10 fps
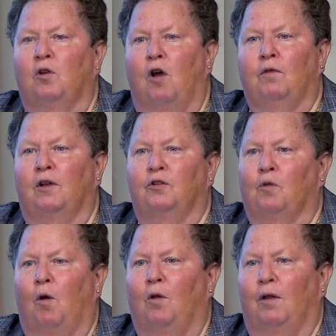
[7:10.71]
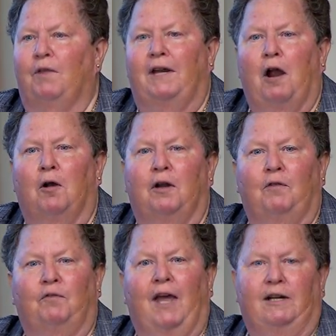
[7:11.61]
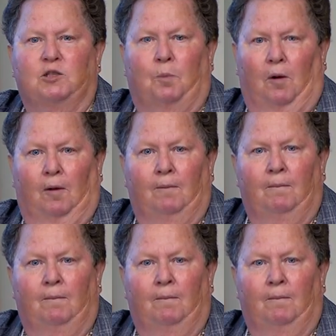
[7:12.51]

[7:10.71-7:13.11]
over control of the narrative of Gettysburg.